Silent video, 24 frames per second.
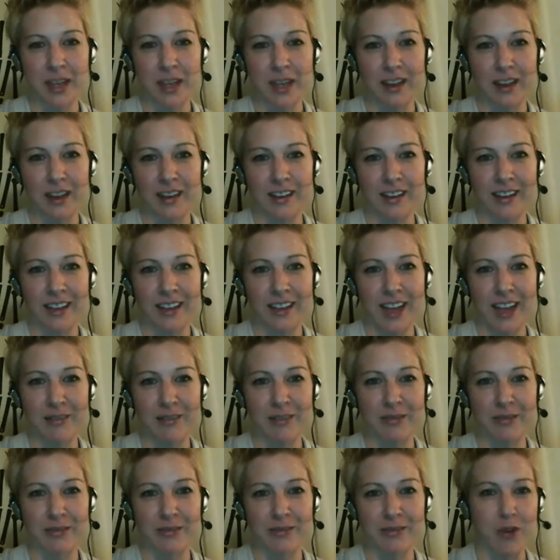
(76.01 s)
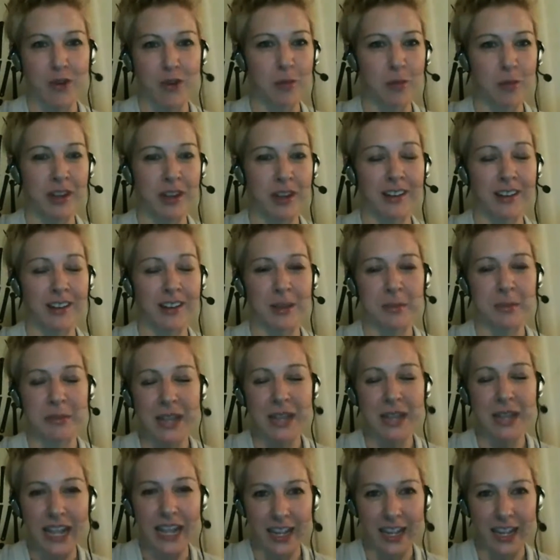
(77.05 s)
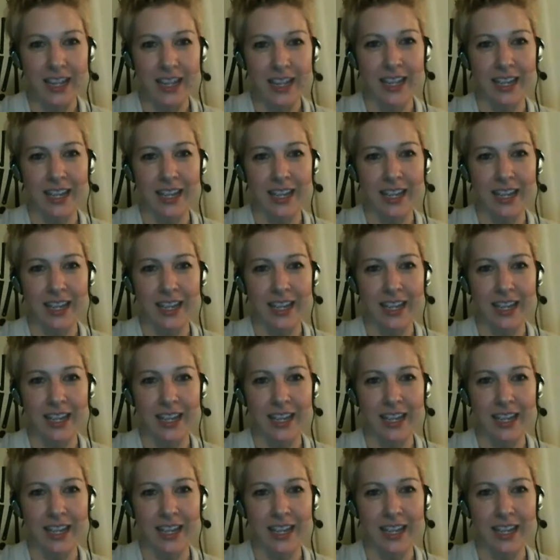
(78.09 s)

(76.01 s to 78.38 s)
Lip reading: having formed a committee.